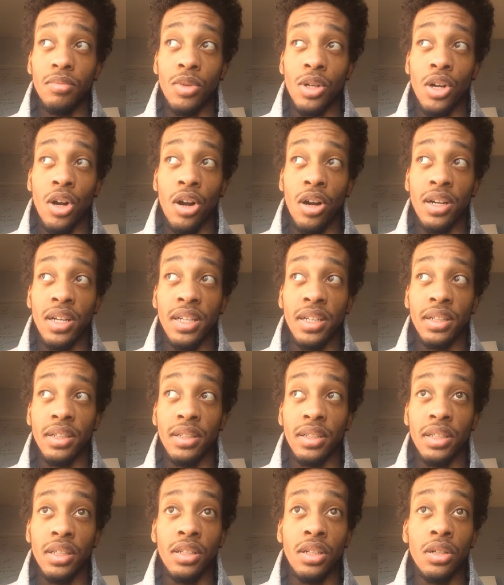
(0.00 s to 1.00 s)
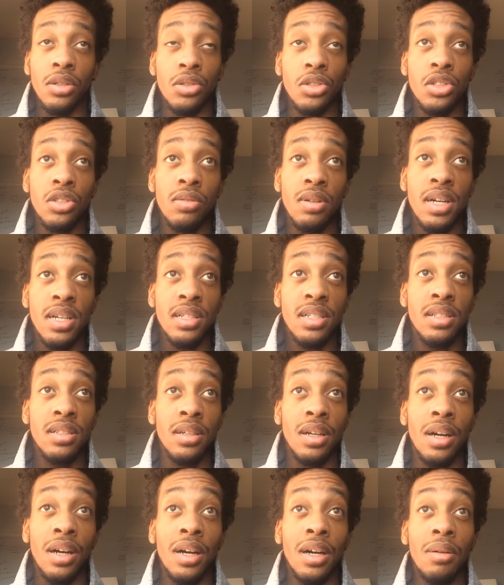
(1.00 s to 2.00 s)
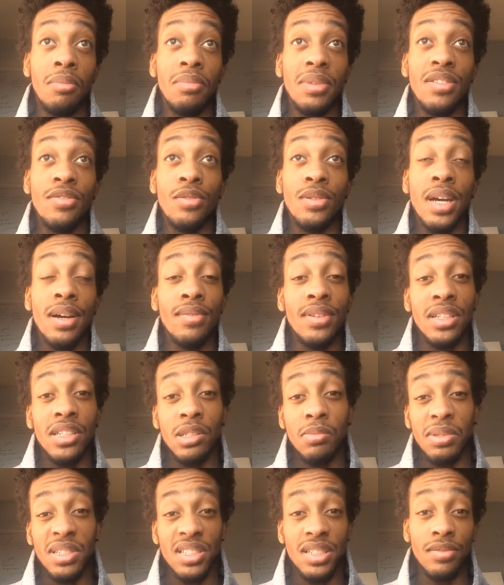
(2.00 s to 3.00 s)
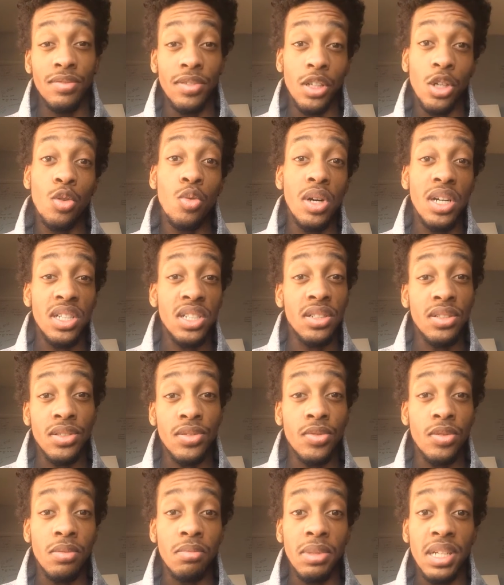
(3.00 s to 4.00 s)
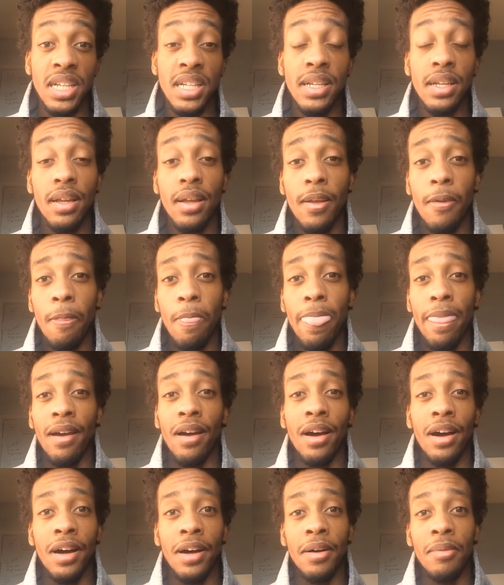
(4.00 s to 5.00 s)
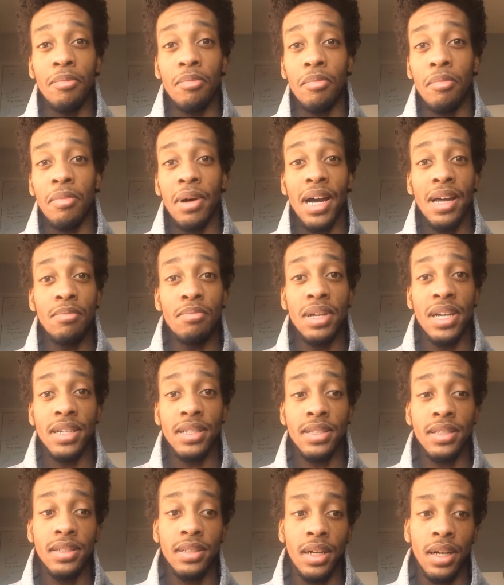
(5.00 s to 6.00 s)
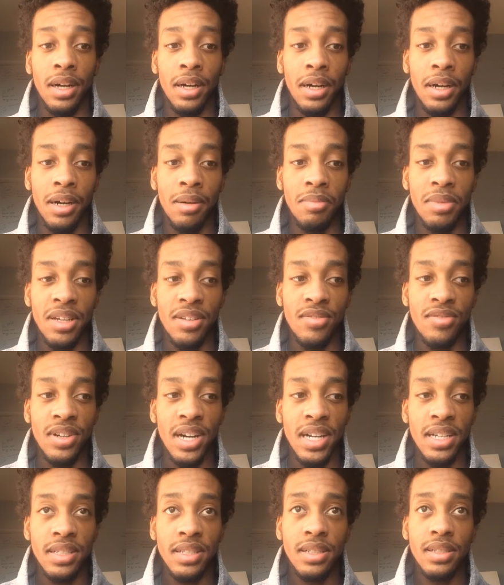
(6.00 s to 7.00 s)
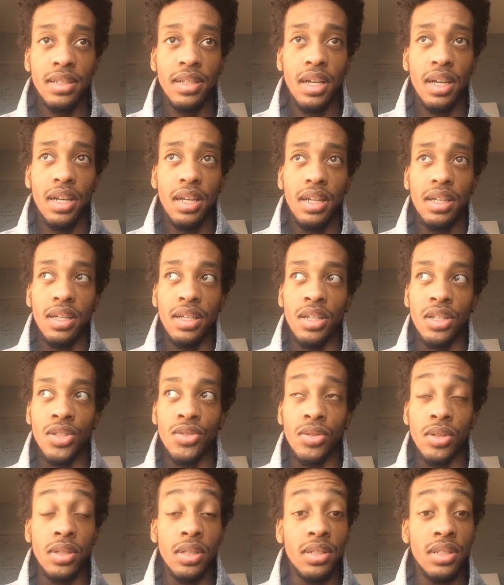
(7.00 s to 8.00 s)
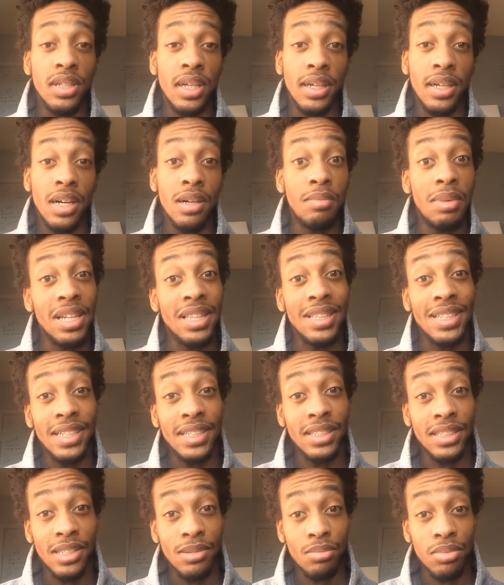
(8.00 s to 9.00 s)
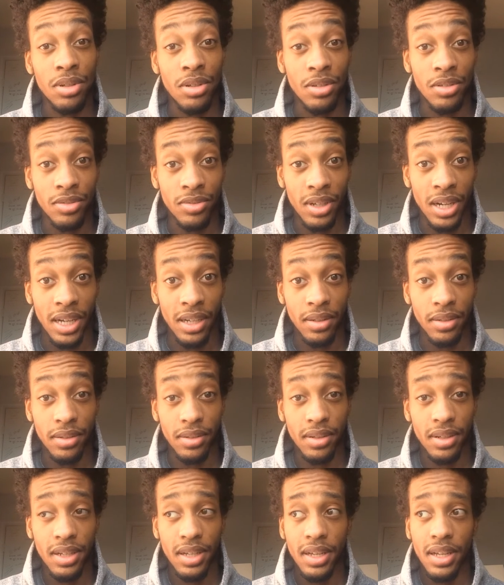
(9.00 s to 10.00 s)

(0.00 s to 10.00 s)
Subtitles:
regarding, trust, if you have any specific questions for me, my best advice is for you to check out my LinkedIn profile